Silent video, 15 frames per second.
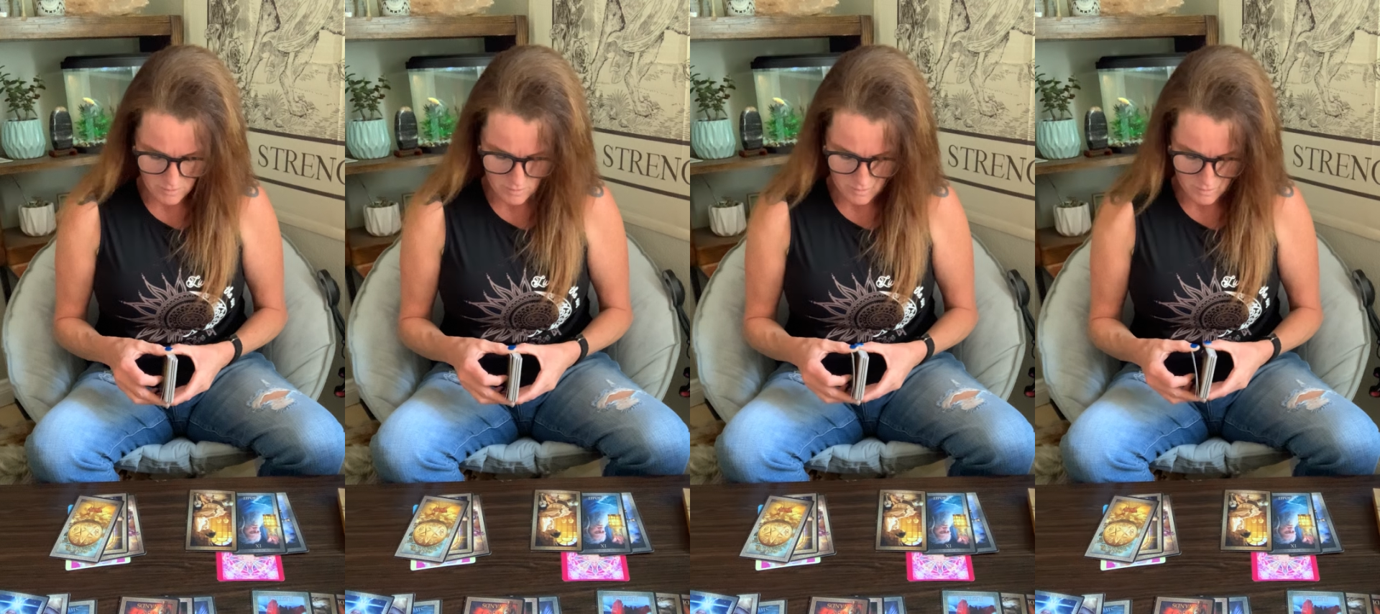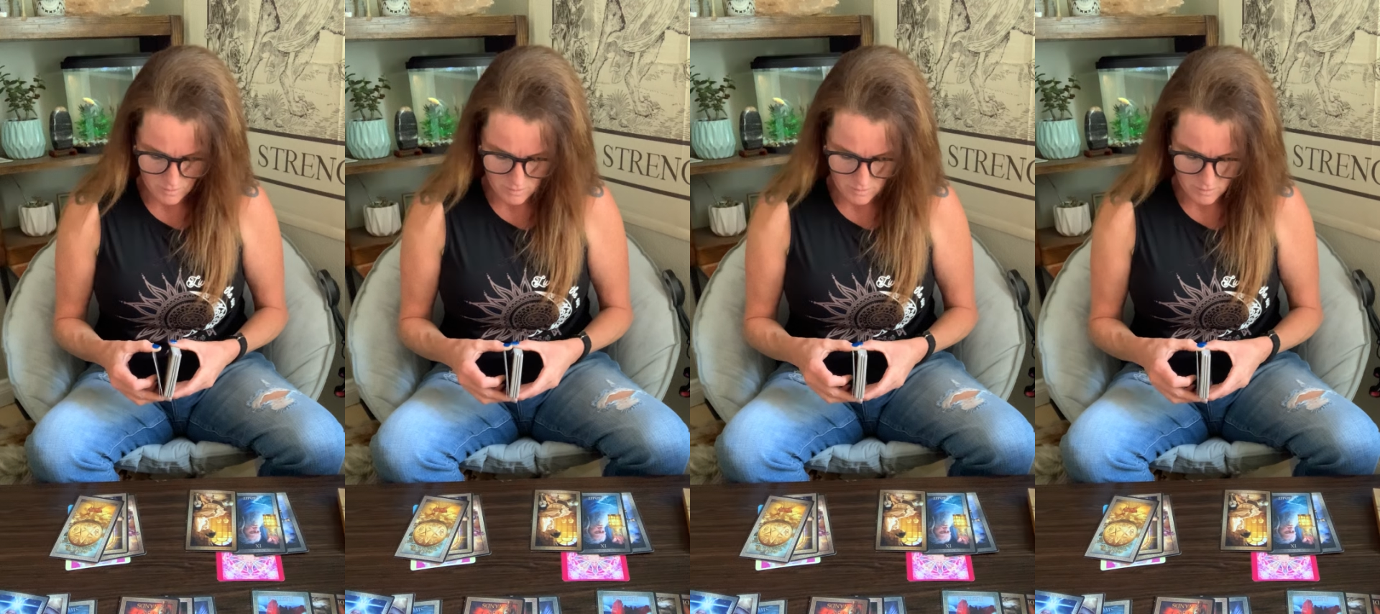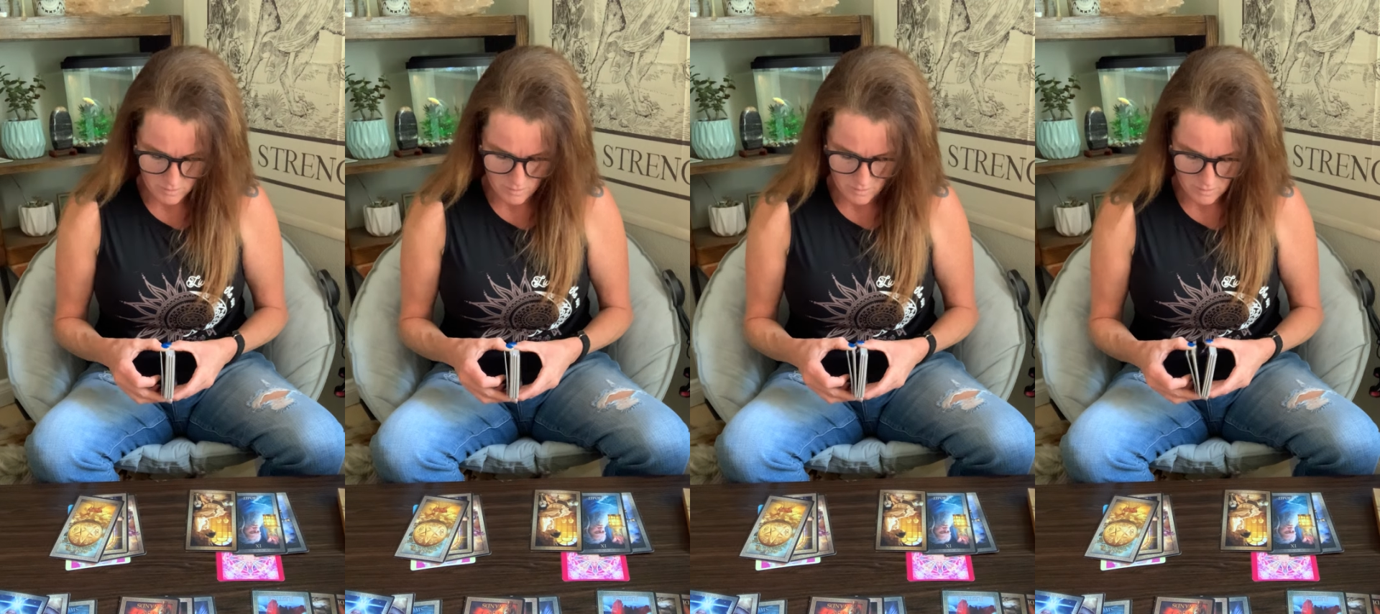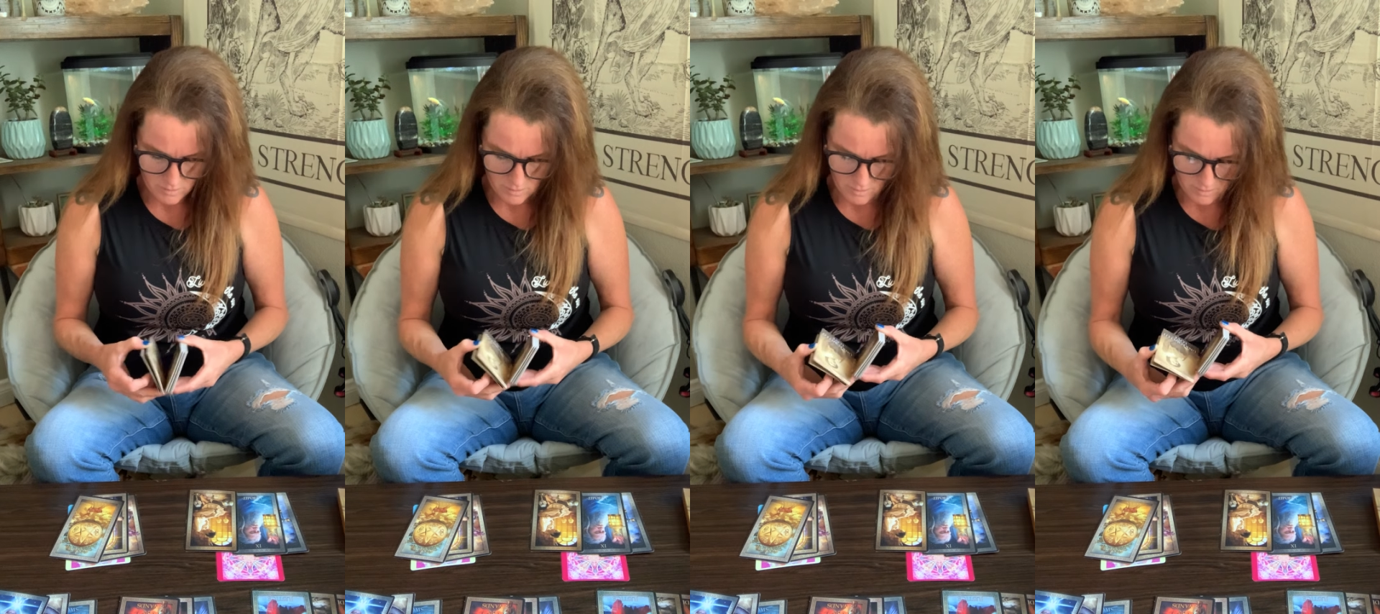
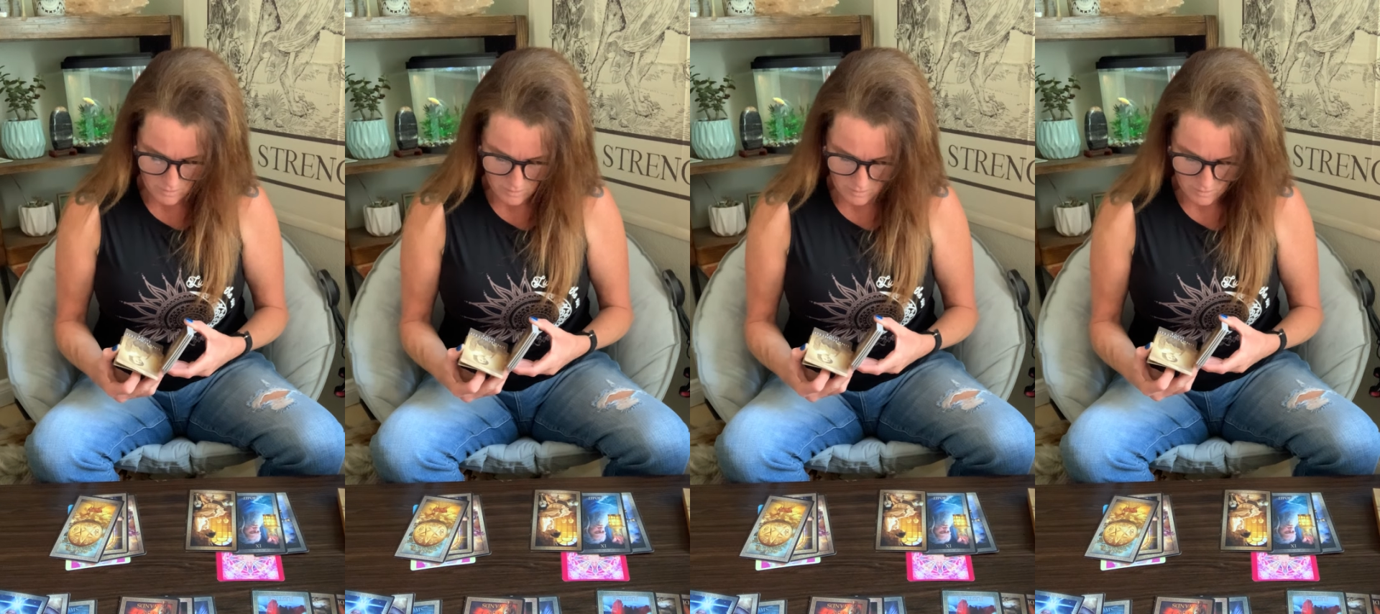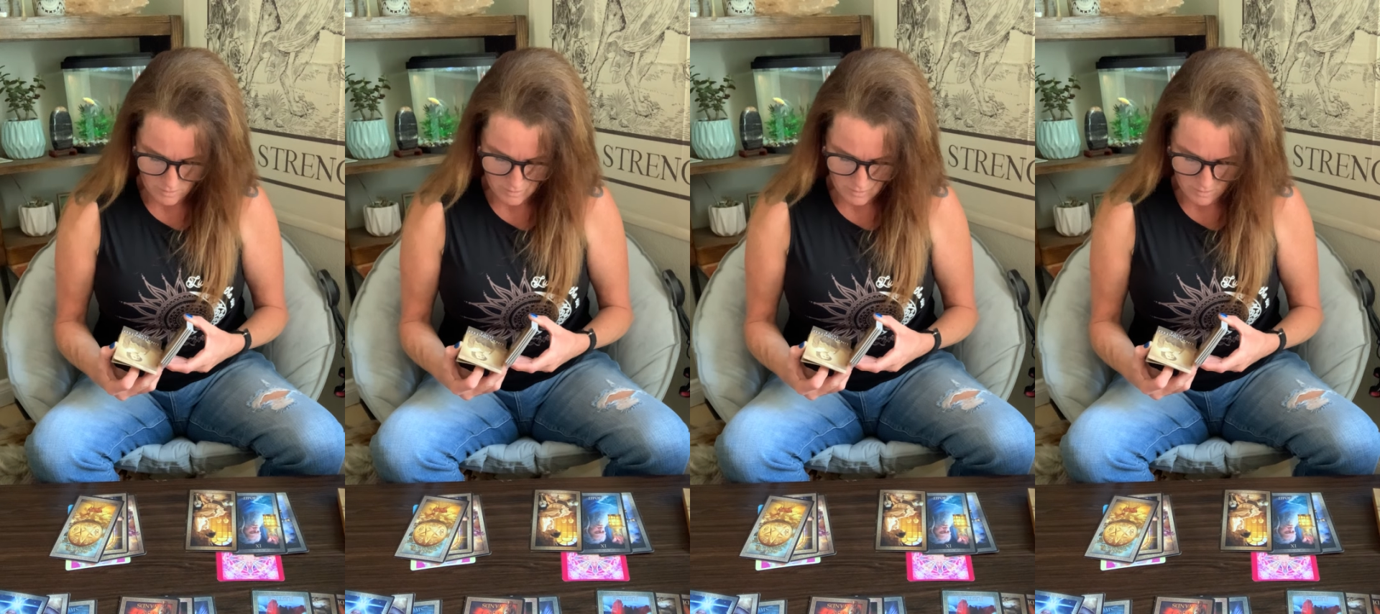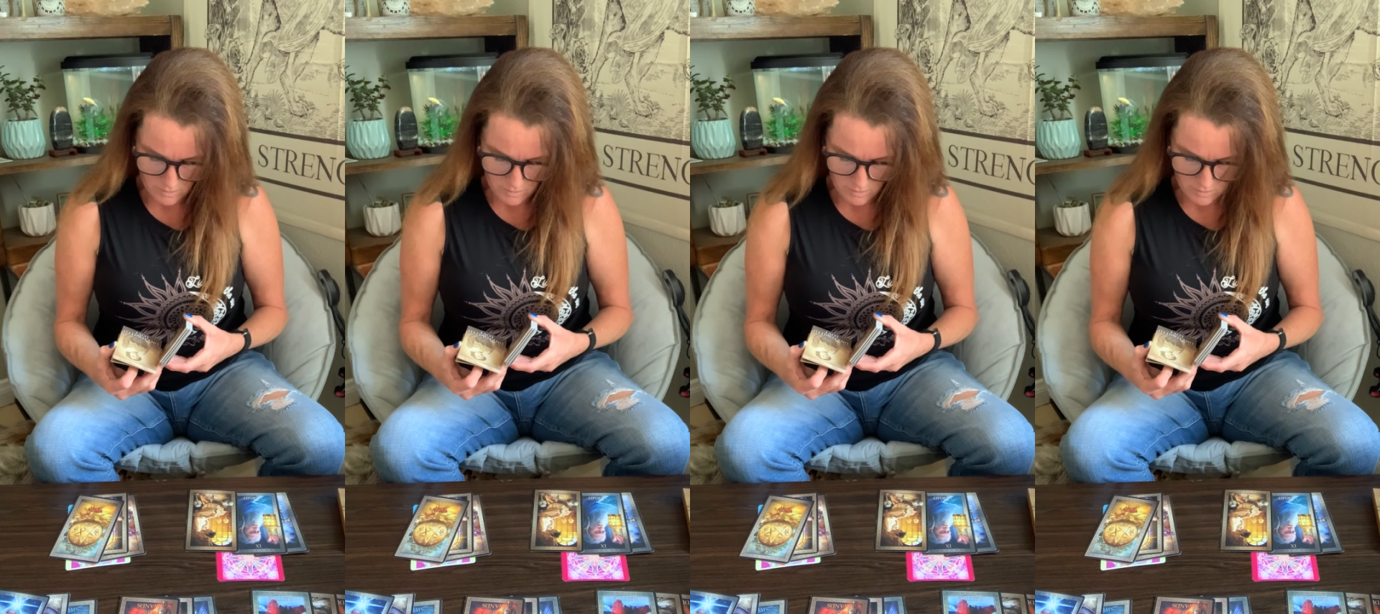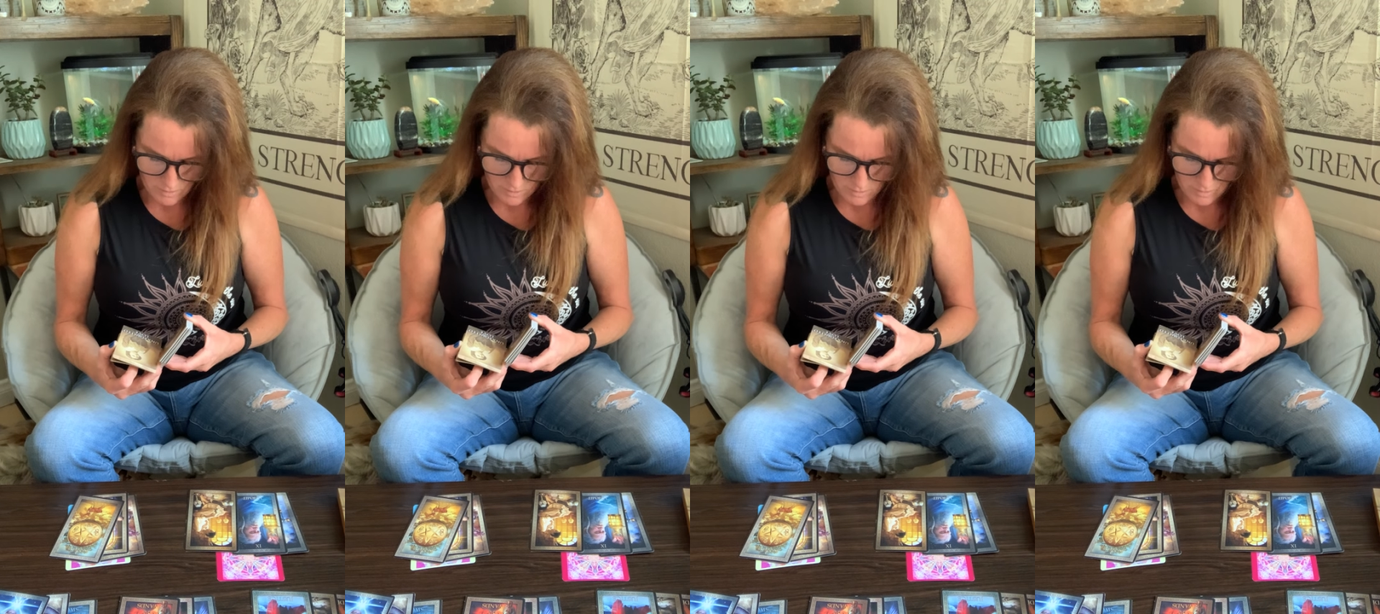No one is speaking in this clip.